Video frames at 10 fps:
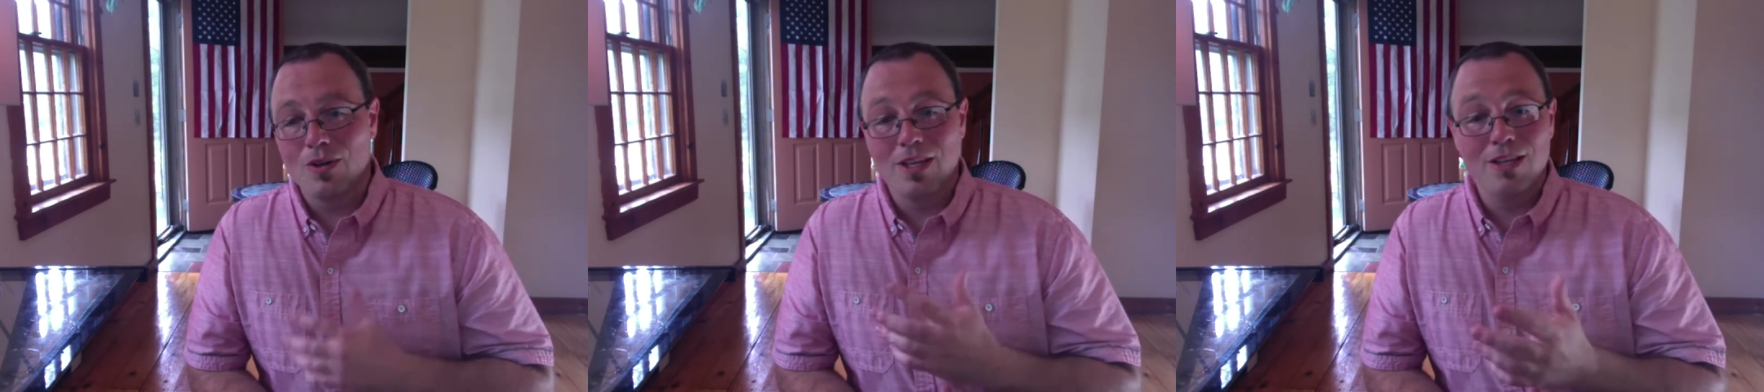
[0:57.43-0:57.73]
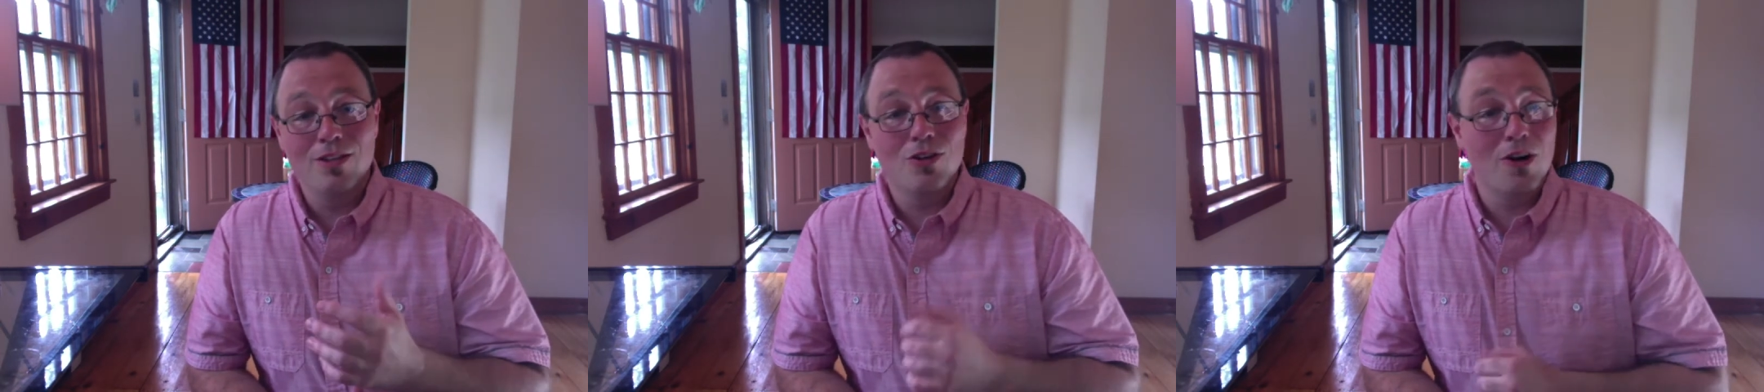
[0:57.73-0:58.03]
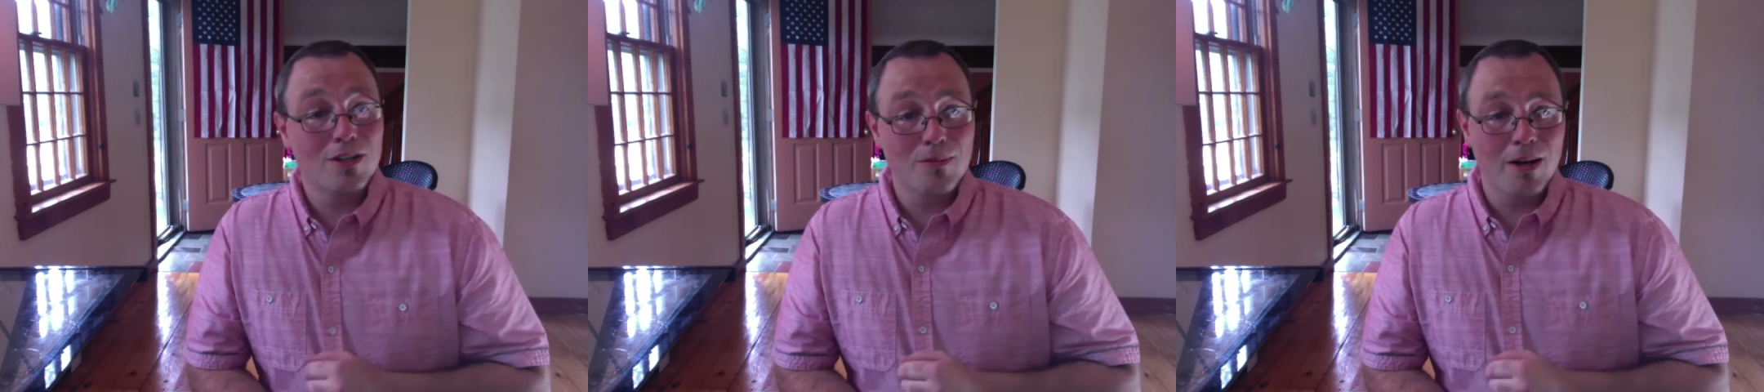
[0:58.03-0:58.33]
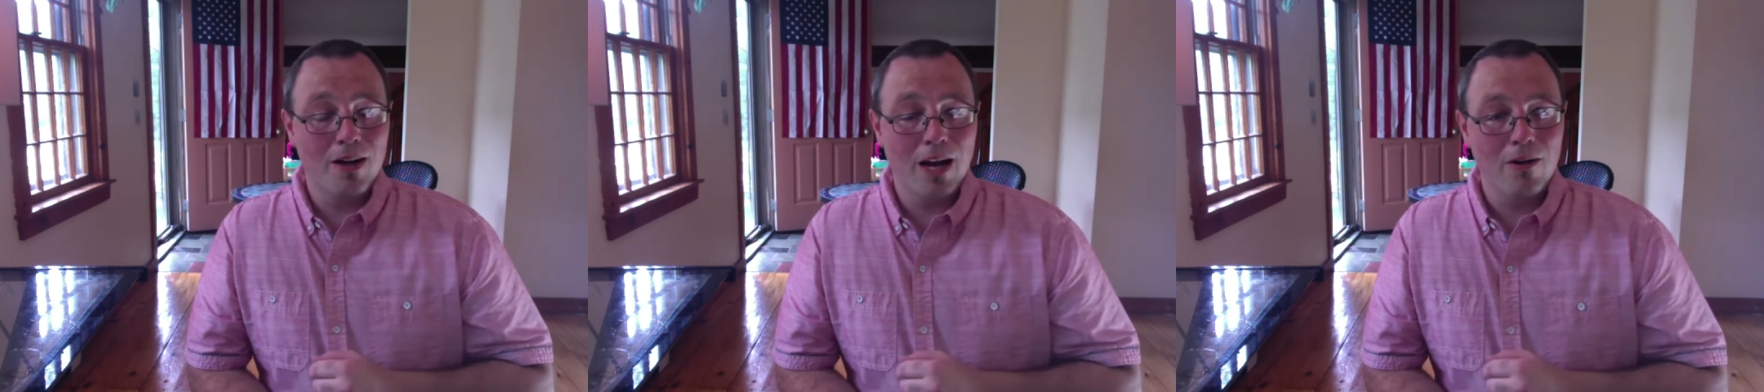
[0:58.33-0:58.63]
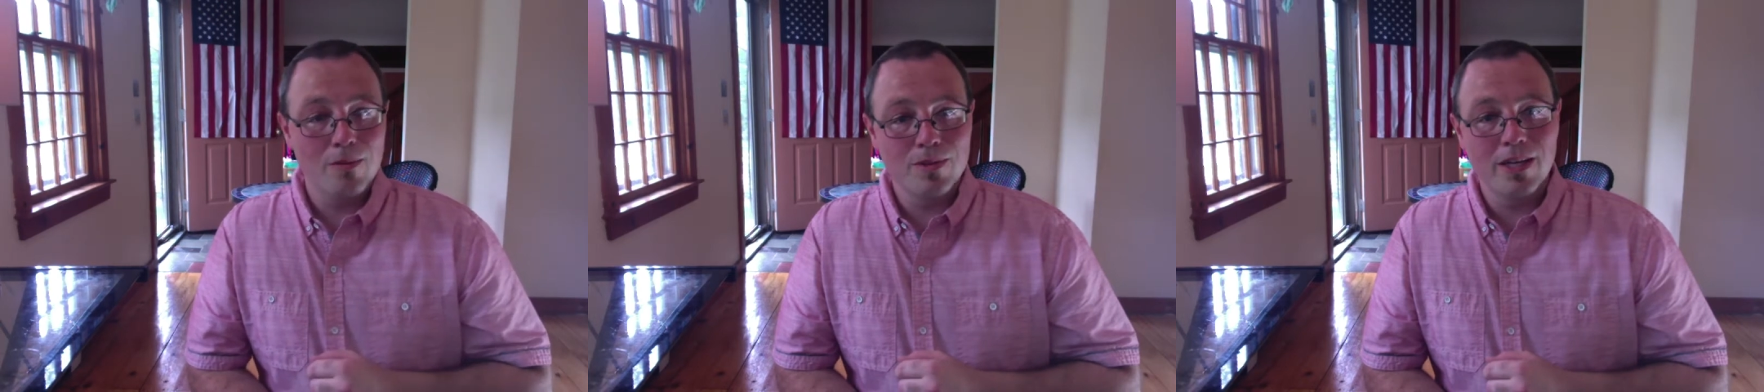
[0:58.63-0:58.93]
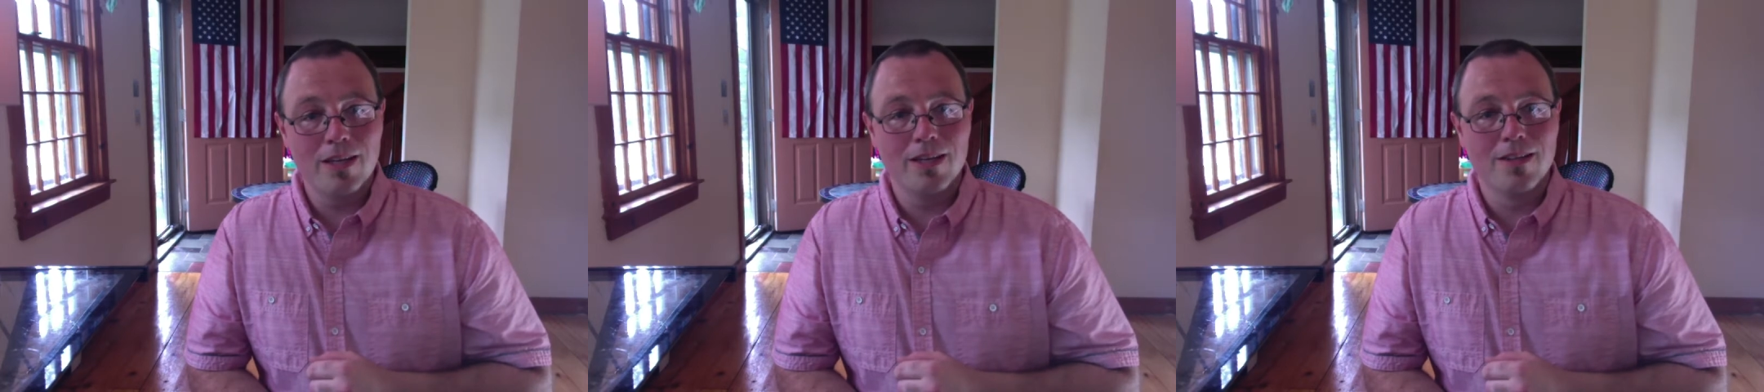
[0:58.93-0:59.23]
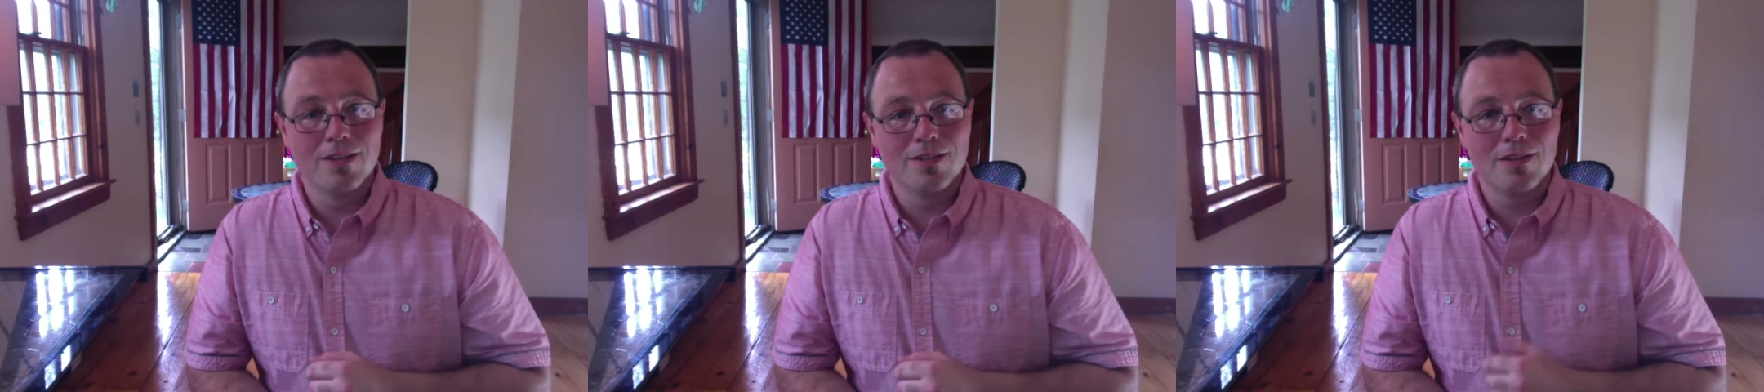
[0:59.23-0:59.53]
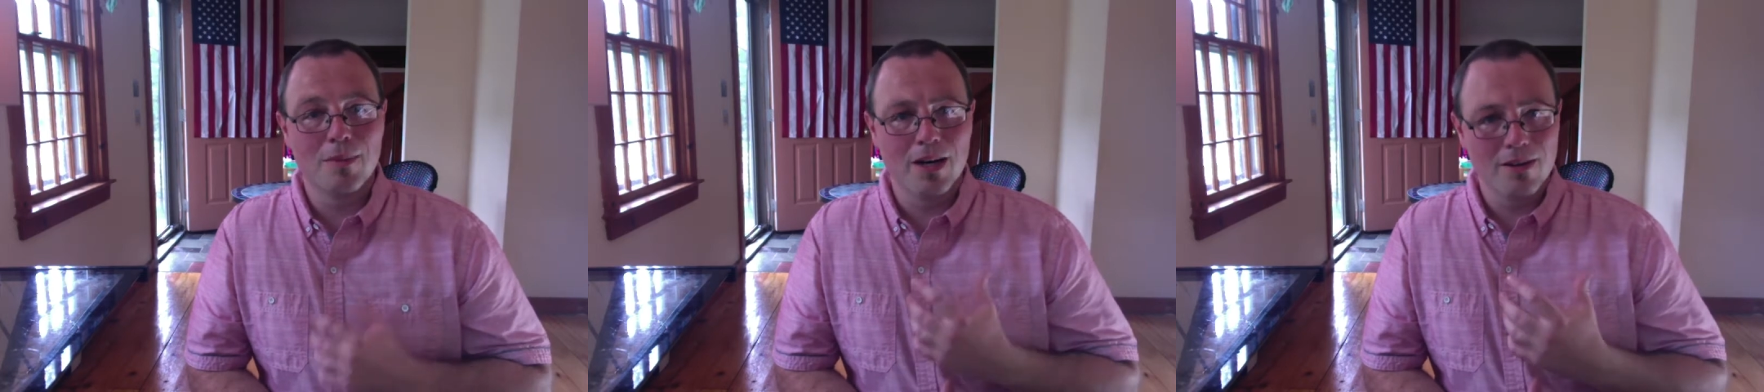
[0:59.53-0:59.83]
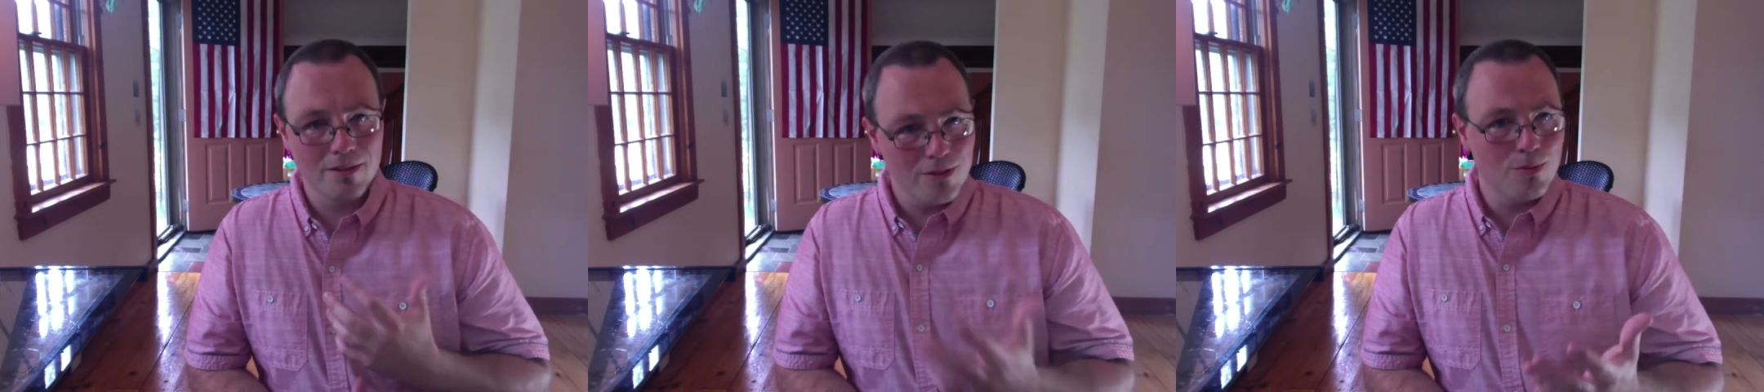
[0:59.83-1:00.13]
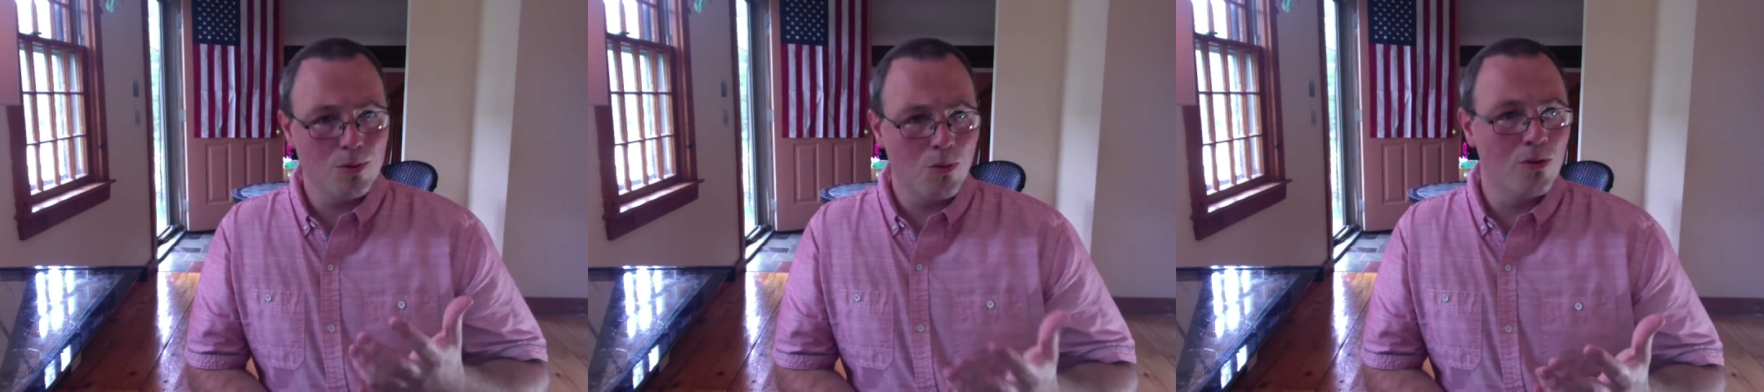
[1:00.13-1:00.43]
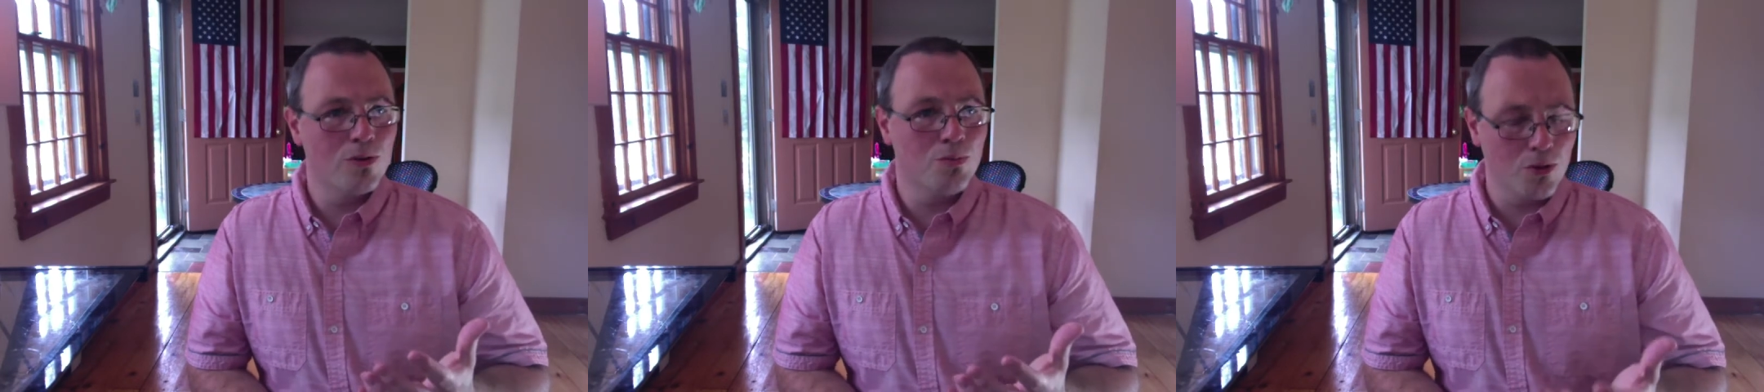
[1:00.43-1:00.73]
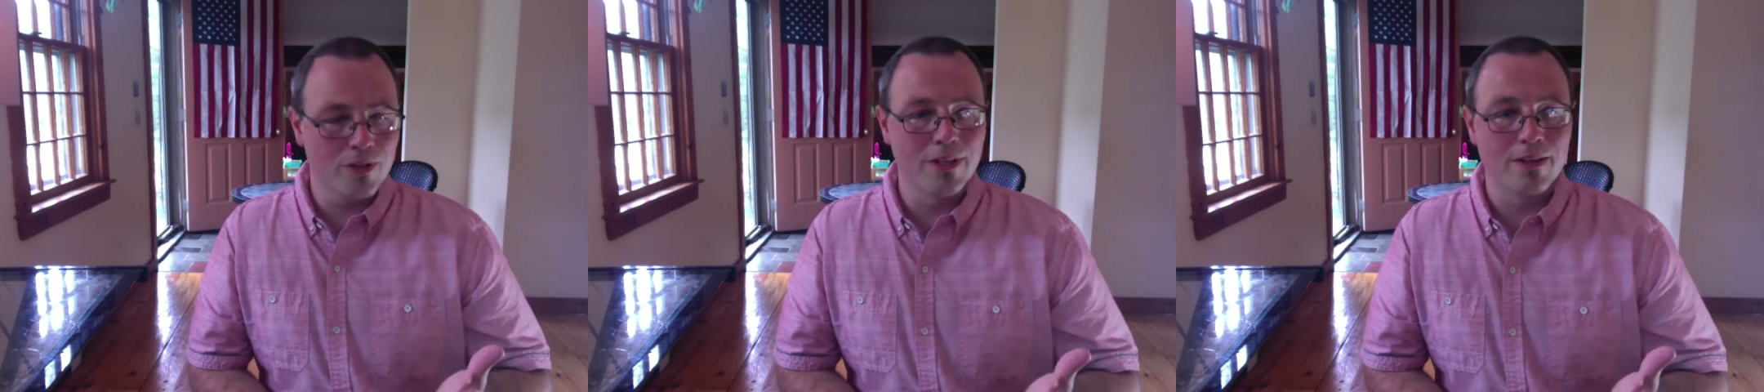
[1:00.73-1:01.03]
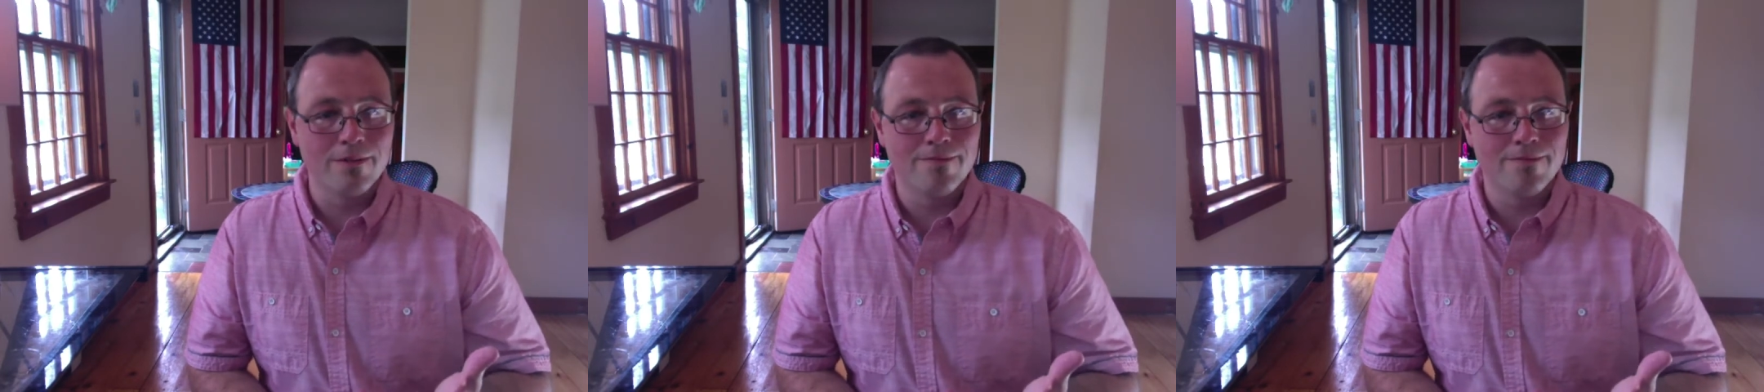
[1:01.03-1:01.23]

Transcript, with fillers: he talks about how upset he is about Elizabeth Warren's book deal.